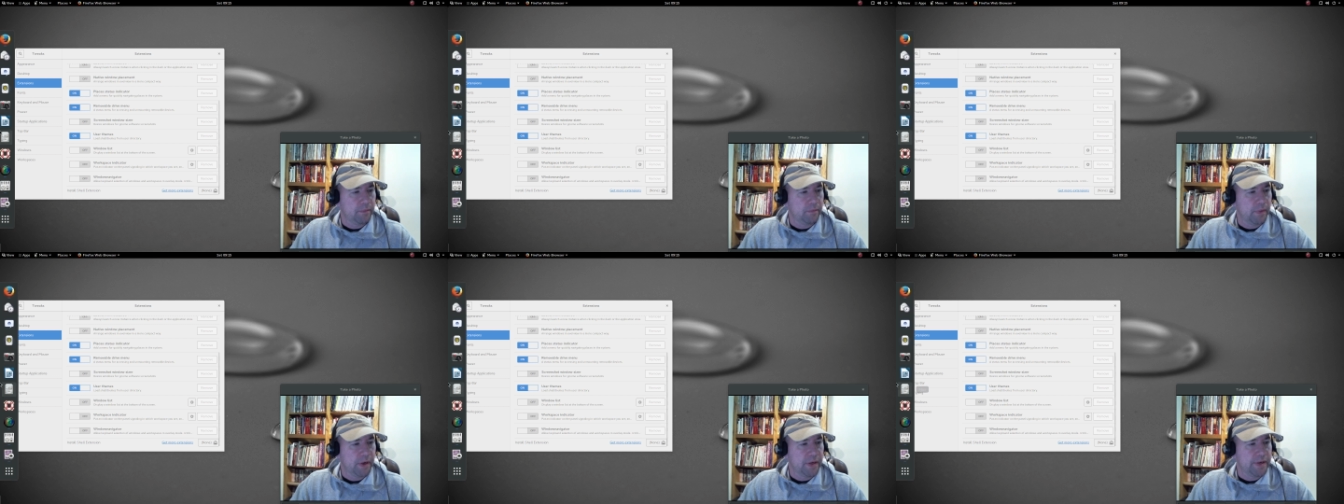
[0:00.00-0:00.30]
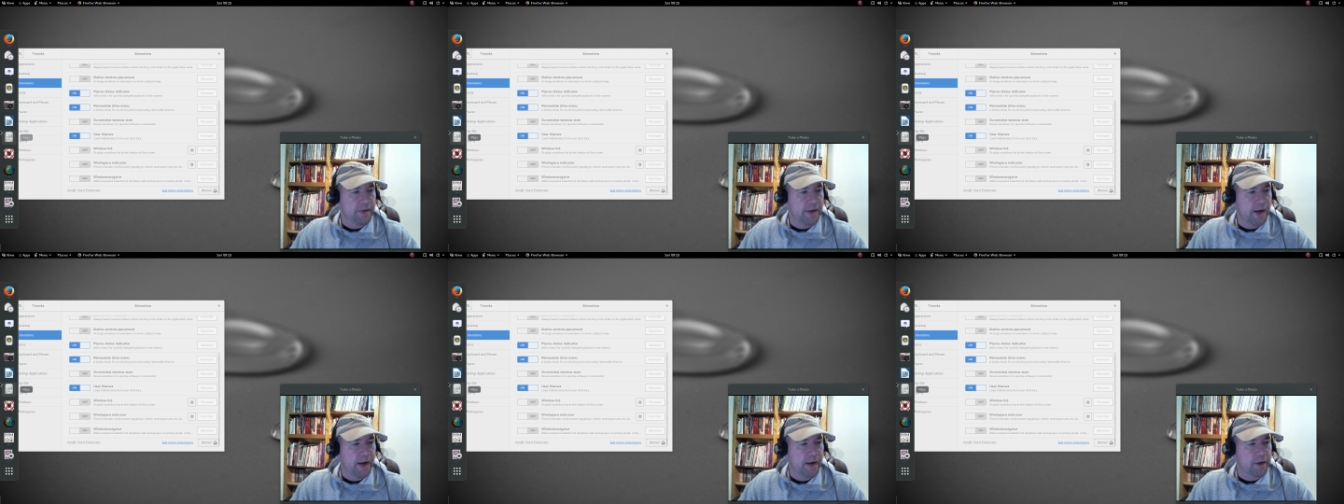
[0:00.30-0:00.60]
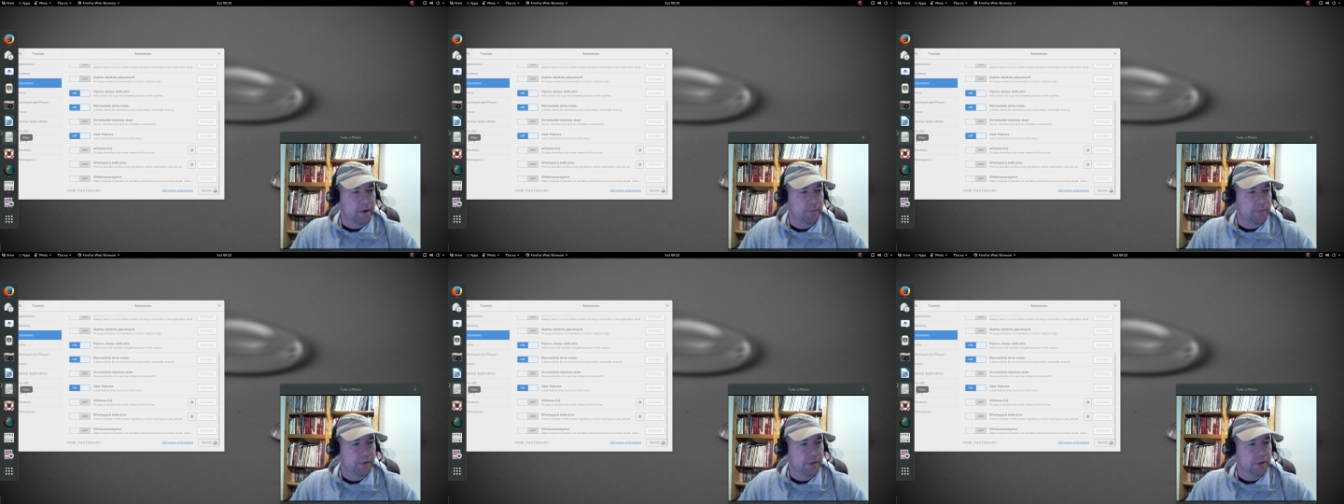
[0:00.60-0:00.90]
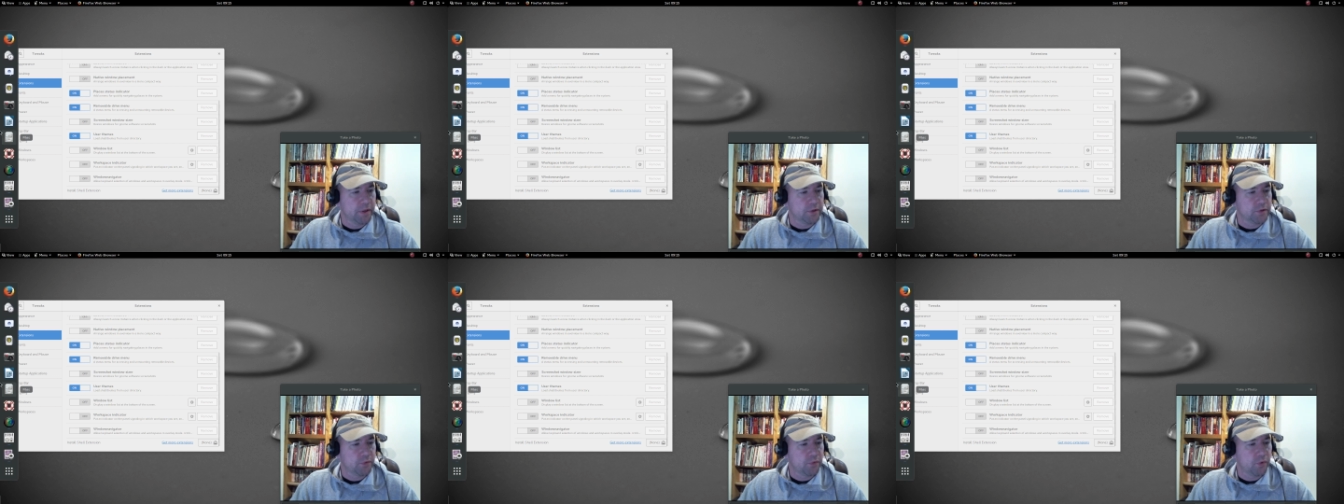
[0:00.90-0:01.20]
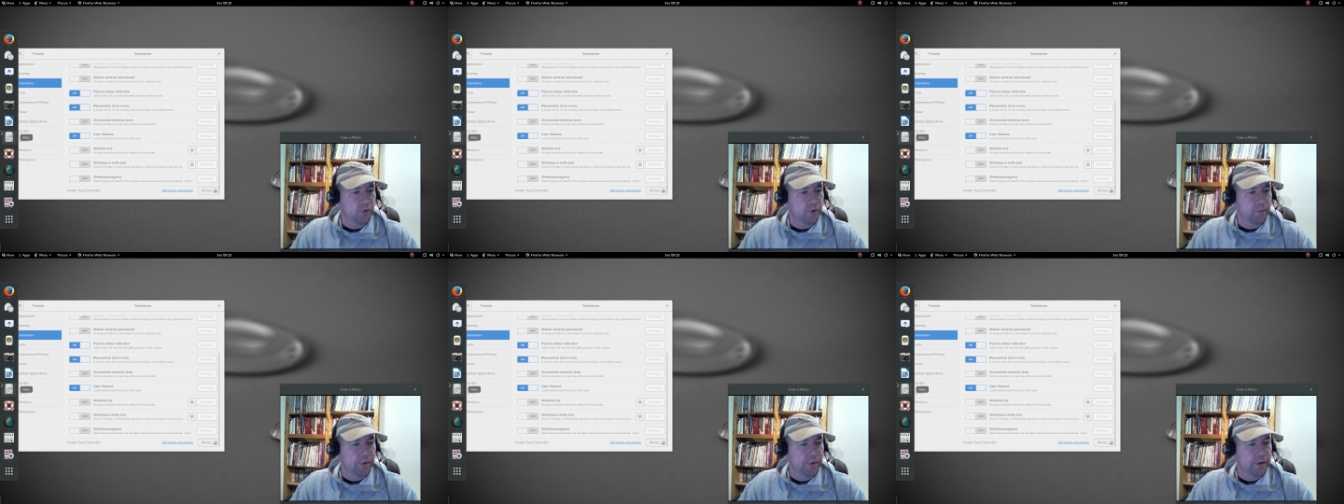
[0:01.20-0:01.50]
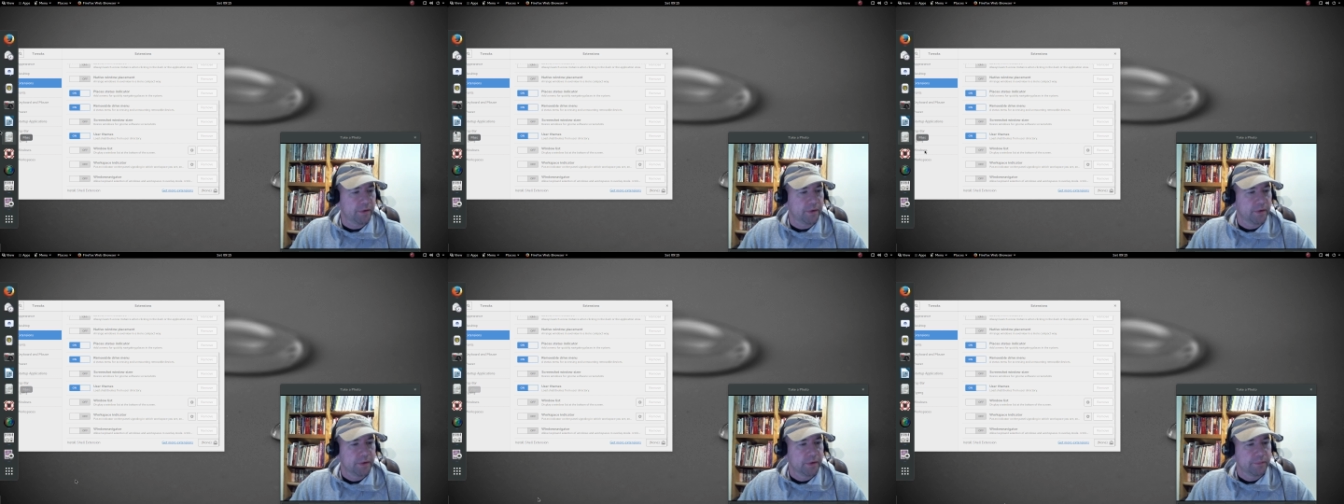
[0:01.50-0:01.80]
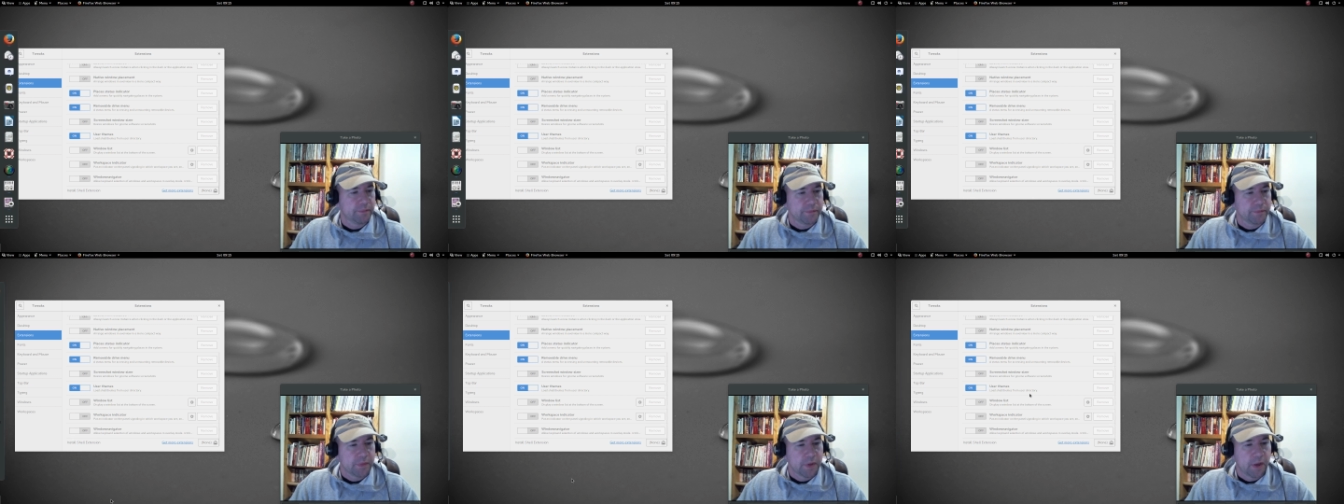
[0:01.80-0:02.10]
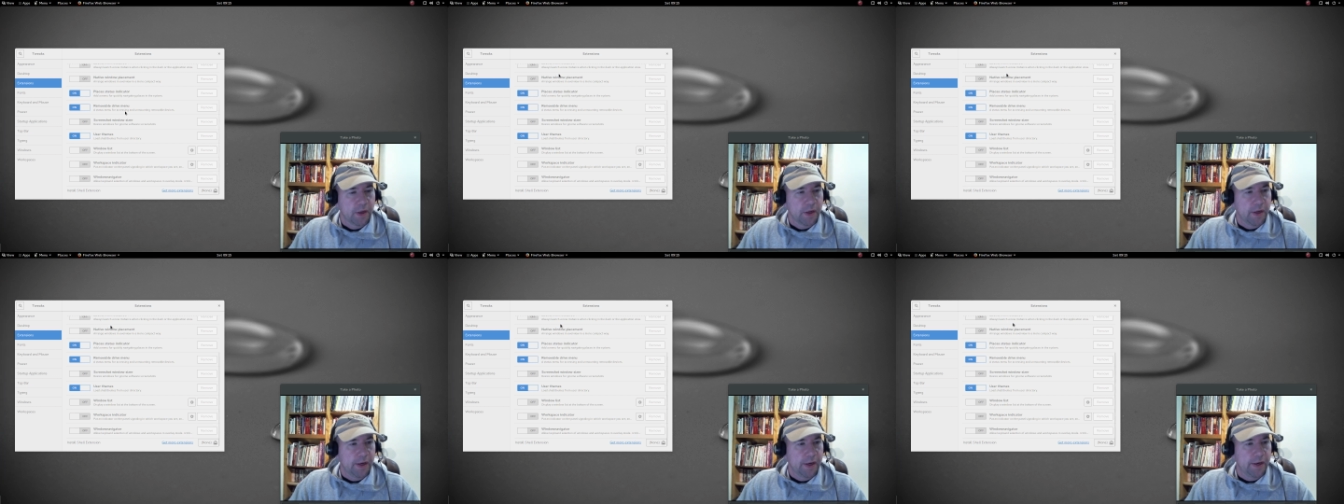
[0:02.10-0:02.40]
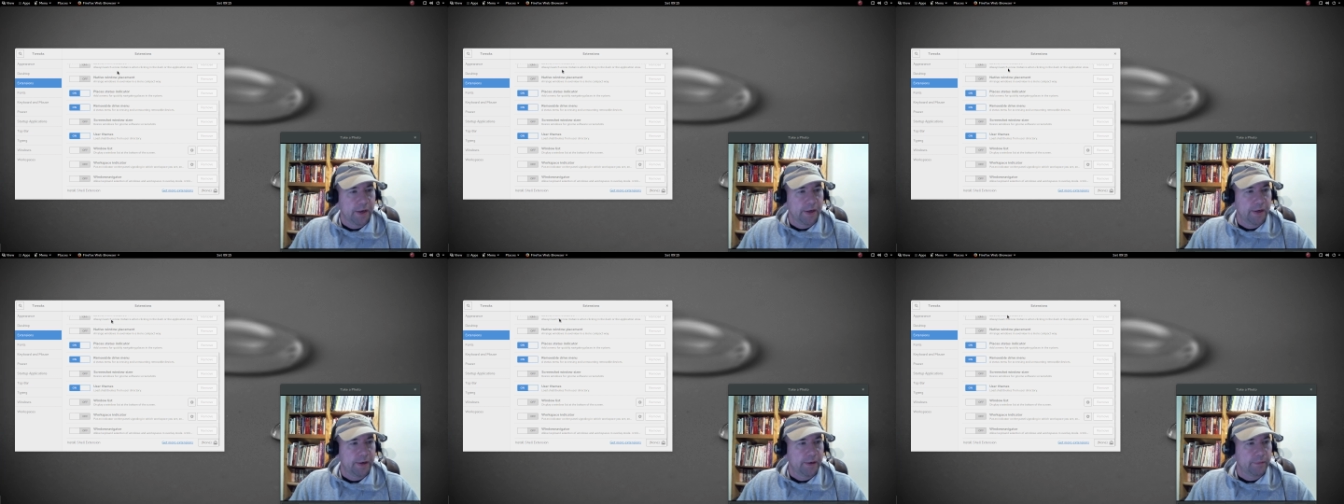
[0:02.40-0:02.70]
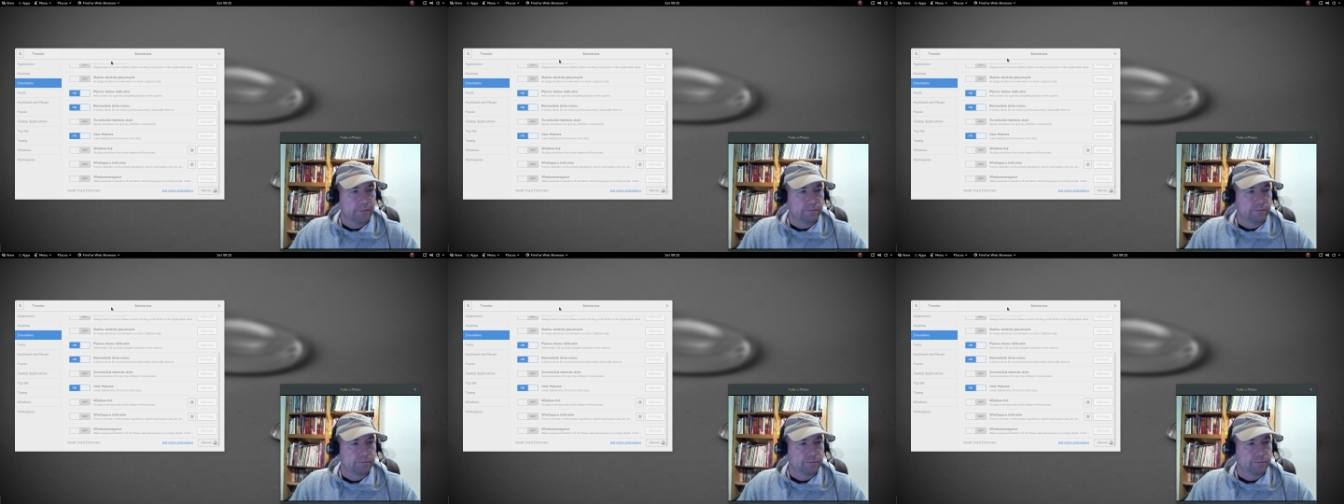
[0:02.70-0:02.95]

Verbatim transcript: my dock appears for me. Um,